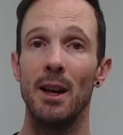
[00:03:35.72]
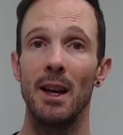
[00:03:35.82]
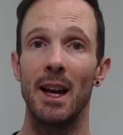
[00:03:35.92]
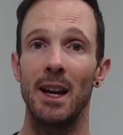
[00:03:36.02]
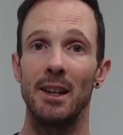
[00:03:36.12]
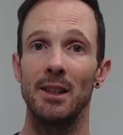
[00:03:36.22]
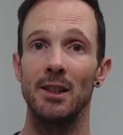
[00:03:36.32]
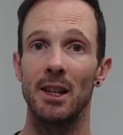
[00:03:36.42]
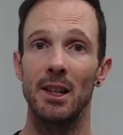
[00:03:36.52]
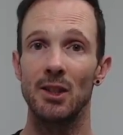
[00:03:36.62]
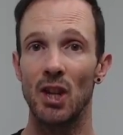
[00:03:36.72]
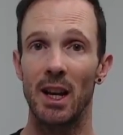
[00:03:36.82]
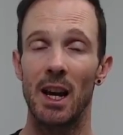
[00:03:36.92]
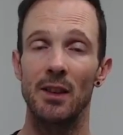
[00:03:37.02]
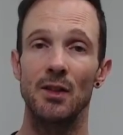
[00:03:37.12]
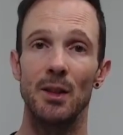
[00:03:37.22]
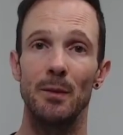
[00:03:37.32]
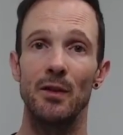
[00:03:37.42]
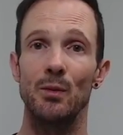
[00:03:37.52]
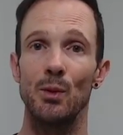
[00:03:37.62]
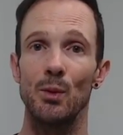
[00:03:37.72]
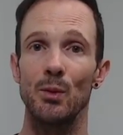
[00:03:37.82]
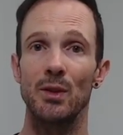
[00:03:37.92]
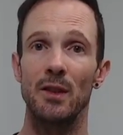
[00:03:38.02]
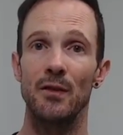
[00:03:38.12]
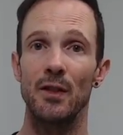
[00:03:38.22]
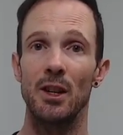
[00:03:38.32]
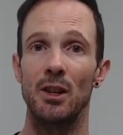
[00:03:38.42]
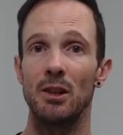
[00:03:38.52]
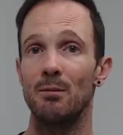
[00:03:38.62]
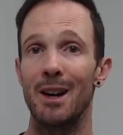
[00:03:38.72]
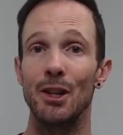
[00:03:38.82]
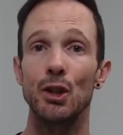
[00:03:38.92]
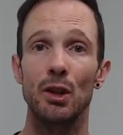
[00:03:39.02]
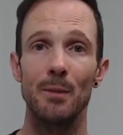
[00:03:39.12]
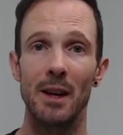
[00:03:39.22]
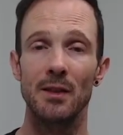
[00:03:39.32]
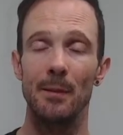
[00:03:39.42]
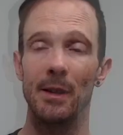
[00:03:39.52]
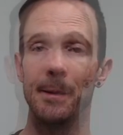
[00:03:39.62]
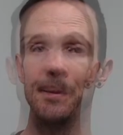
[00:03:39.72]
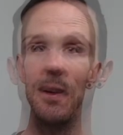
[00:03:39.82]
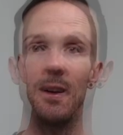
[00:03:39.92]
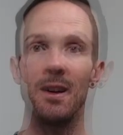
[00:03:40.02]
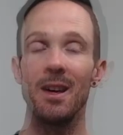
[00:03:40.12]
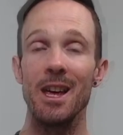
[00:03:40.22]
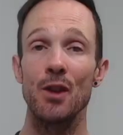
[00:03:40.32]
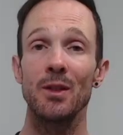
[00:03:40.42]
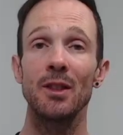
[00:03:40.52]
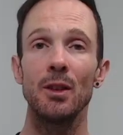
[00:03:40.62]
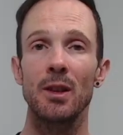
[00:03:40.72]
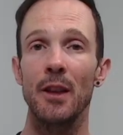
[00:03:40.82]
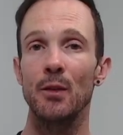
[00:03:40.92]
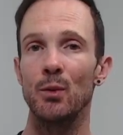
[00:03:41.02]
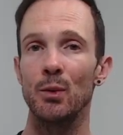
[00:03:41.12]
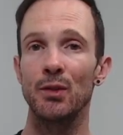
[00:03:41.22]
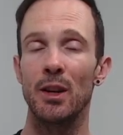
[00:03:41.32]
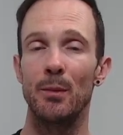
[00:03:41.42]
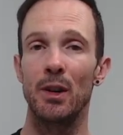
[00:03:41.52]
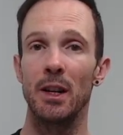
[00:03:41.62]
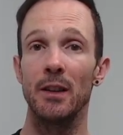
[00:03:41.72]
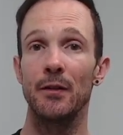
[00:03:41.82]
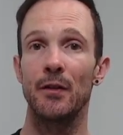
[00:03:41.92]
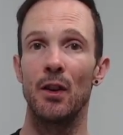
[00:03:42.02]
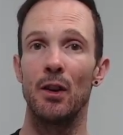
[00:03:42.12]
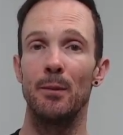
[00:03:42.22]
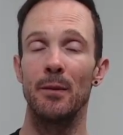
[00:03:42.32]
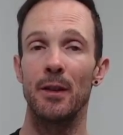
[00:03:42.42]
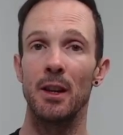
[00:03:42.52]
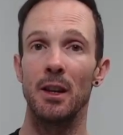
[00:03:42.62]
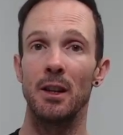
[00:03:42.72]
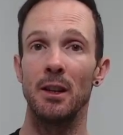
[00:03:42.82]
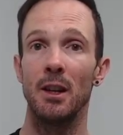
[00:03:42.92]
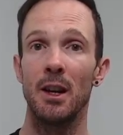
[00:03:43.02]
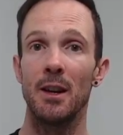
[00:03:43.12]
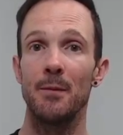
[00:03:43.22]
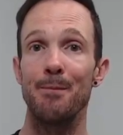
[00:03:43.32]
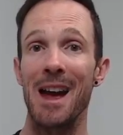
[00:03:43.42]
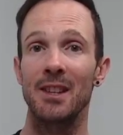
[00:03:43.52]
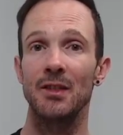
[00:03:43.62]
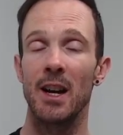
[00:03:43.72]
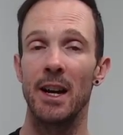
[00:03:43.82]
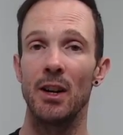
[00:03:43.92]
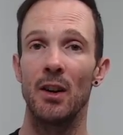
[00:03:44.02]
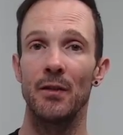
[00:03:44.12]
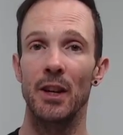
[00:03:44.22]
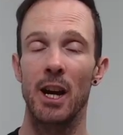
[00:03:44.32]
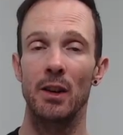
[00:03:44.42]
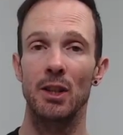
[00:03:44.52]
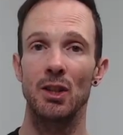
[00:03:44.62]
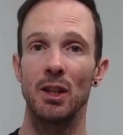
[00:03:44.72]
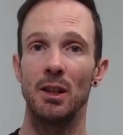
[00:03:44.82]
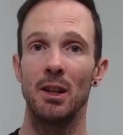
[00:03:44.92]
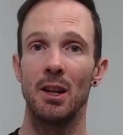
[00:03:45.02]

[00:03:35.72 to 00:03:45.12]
and check out some of the rules if they're unsure about something. Here is a look at the rule summary from the backside of the character sheet.